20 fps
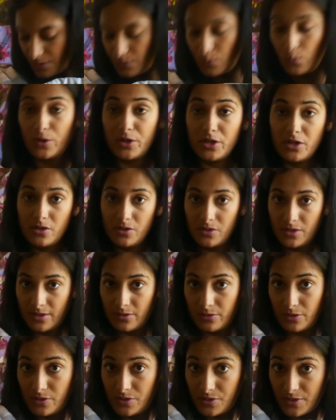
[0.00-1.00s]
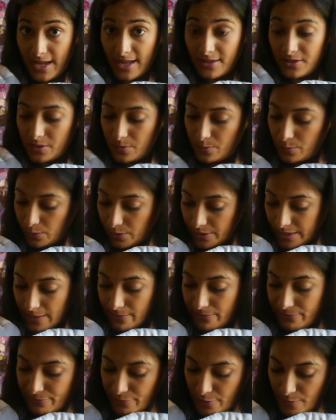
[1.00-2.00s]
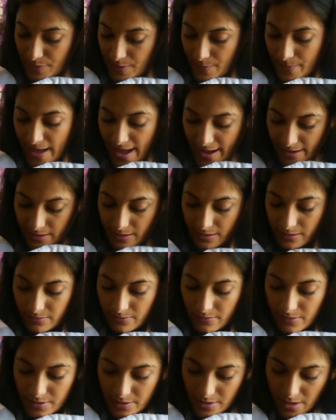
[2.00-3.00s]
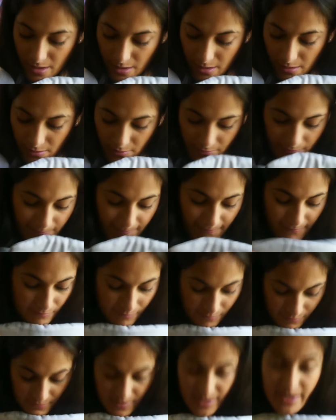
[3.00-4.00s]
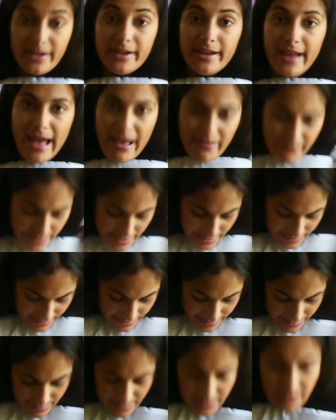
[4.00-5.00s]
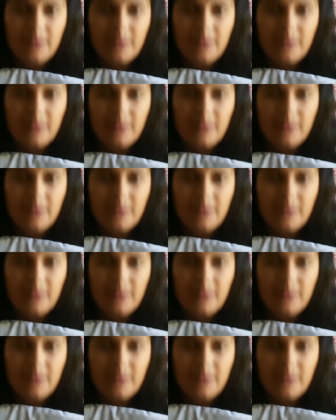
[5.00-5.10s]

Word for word: where you used to have to pull it up from the back. So there you have it.